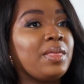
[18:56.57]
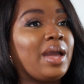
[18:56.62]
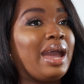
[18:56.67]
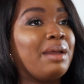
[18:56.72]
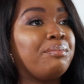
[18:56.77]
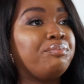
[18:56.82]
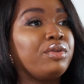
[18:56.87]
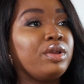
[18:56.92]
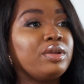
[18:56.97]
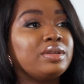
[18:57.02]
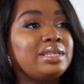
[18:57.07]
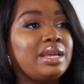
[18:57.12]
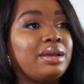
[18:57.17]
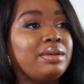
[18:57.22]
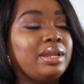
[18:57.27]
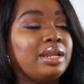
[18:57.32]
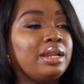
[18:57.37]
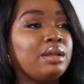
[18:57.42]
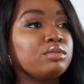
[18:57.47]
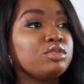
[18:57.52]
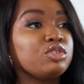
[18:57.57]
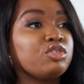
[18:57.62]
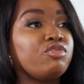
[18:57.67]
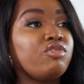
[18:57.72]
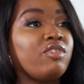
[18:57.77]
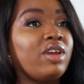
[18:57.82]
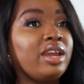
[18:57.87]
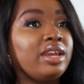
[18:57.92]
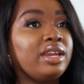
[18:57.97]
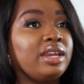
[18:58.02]
I broke down and I was
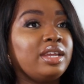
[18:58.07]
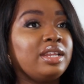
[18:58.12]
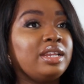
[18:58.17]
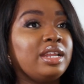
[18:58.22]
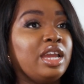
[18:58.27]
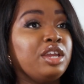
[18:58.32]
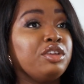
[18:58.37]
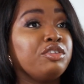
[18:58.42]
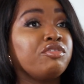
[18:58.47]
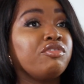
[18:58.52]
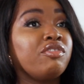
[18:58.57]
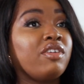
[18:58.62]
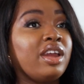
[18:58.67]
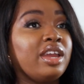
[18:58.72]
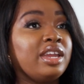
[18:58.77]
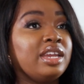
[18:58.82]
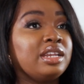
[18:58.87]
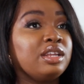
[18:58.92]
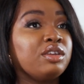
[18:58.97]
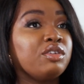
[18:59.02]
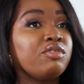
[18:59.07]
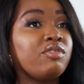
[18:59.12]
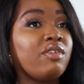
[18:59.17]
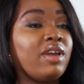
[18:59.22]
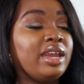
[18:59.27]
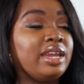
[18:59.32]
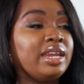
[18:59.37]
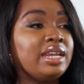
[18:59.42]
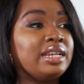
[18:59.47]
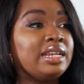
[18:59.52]
crying and crying and
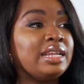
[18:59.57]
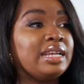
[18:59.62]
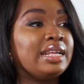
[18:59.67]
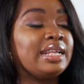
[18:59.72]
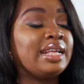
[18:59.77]
crying.